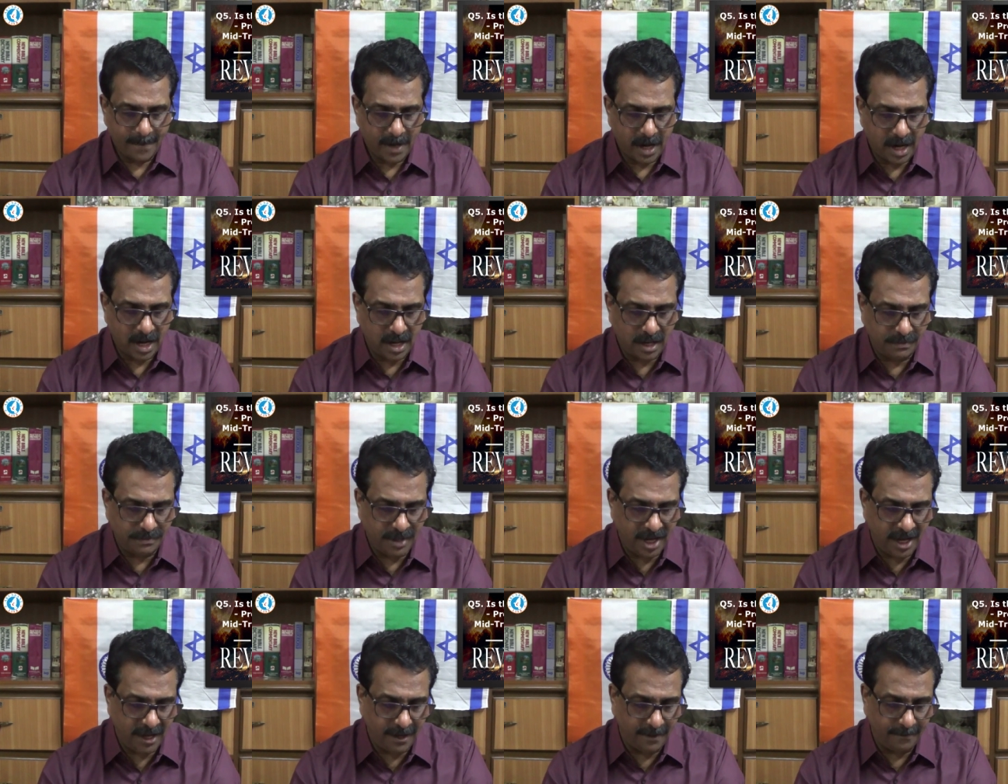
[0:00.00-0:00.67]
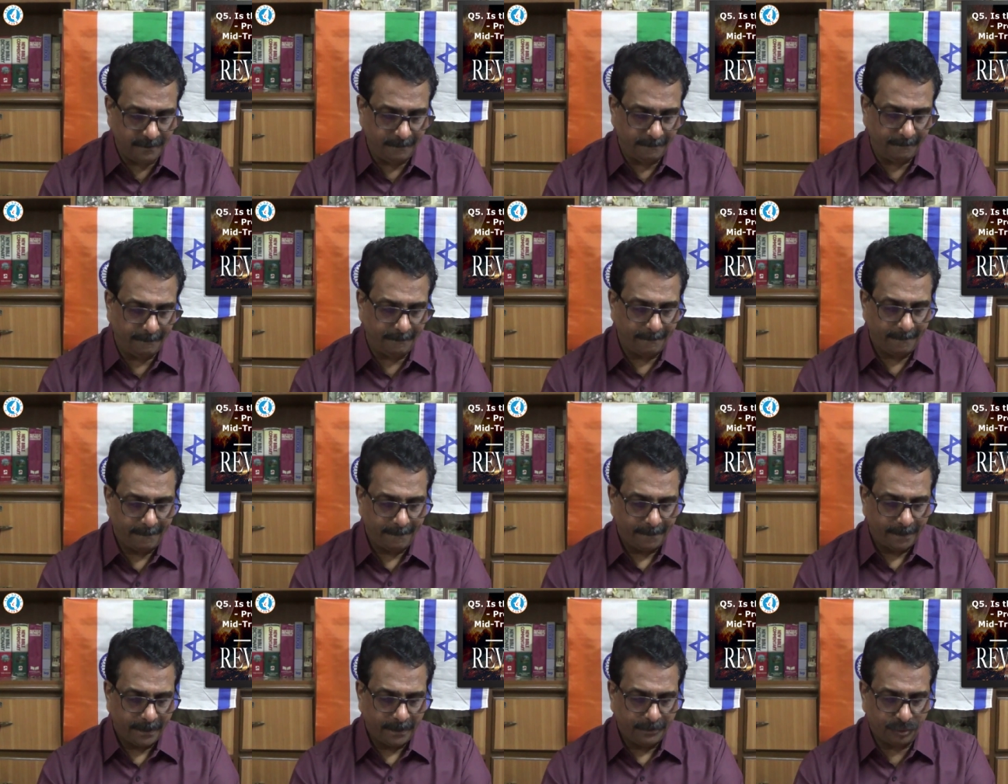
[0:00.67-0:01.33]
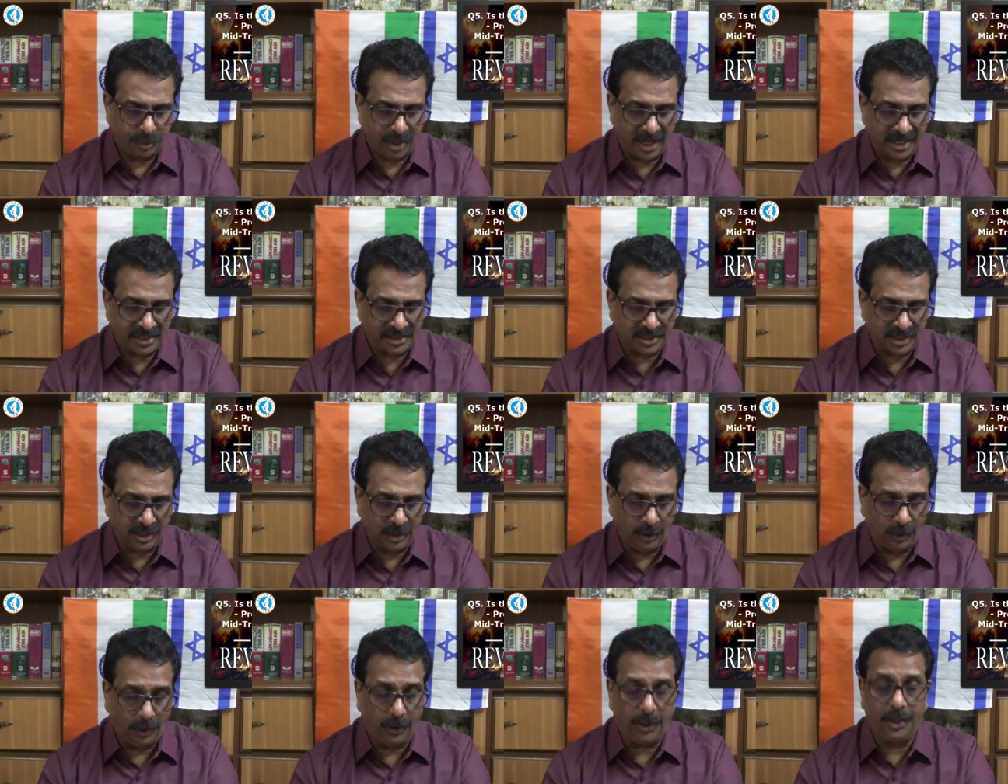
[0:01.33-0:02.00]
Amen. Praise the
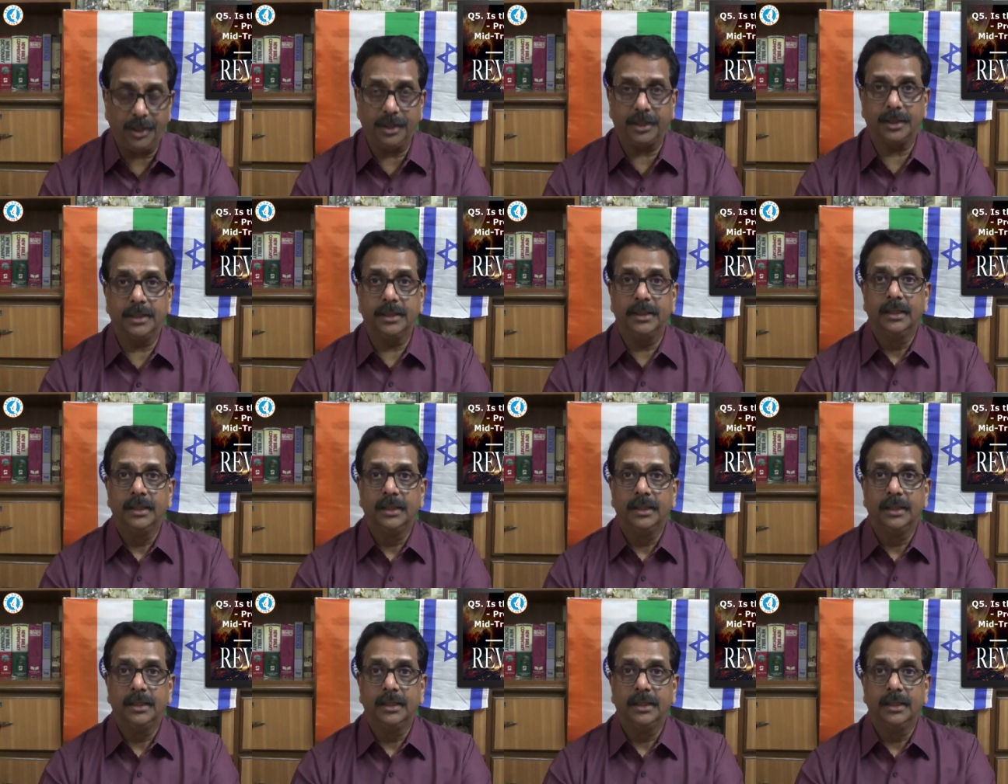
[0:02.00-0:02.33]
Lord.